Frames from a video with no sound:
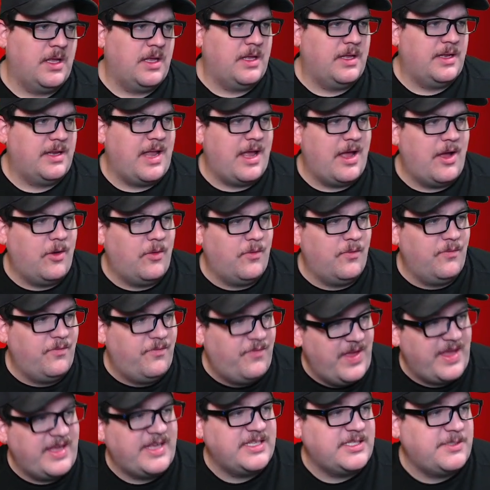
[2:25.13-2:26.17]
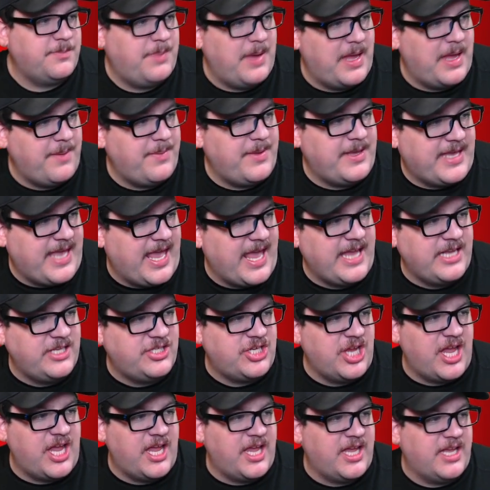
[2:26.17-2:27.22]
Now, Vegas Baby
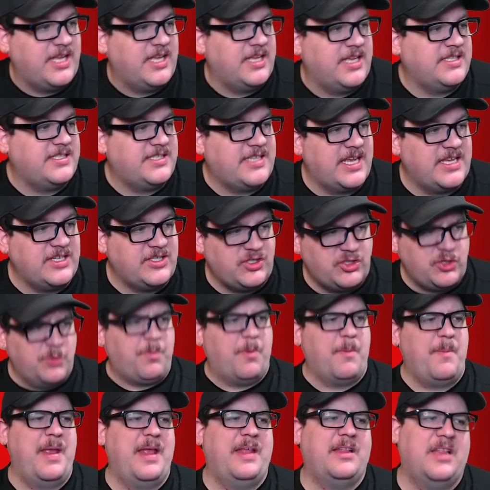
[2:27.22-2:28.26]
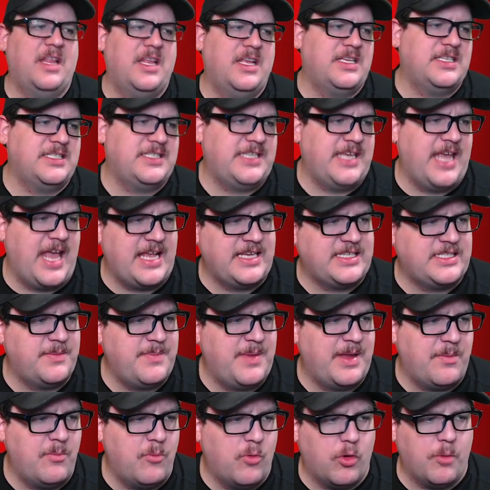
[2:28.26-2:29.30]
KJ says Superman Legacy has to
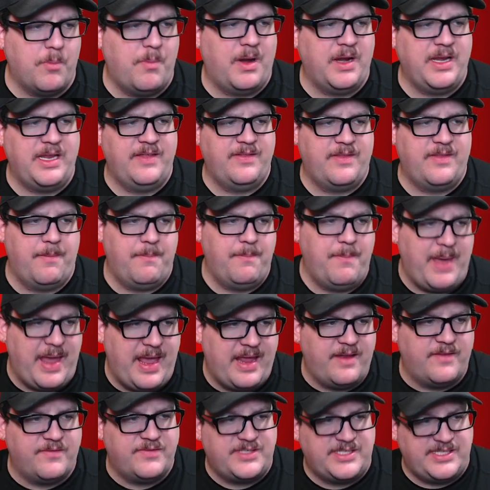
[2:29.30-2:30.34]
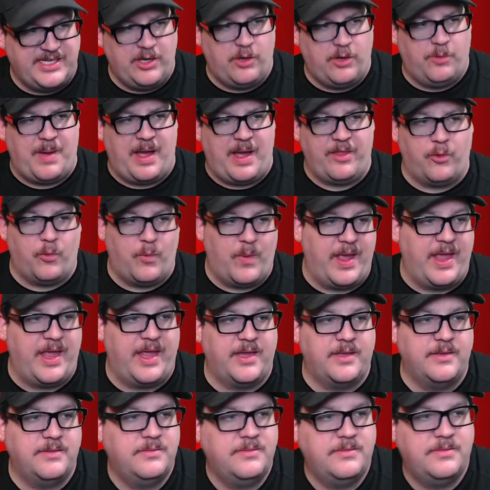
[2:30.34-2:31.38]
make more money than Man of Steel, by the
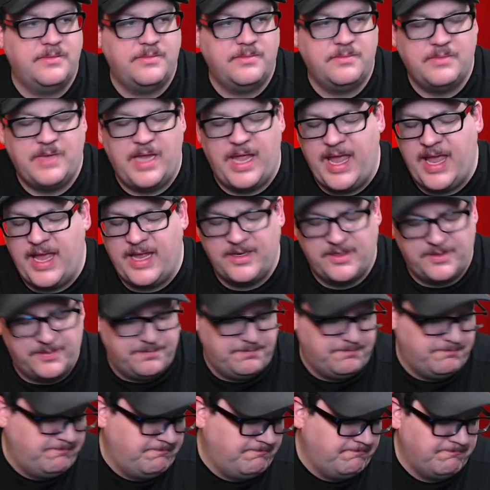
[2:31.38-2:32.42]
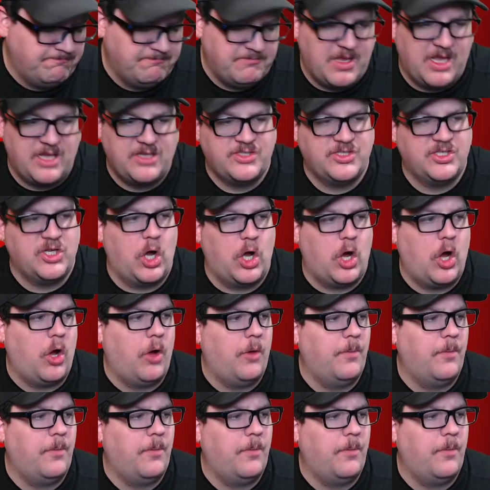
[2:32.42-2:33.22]
way. And a skull.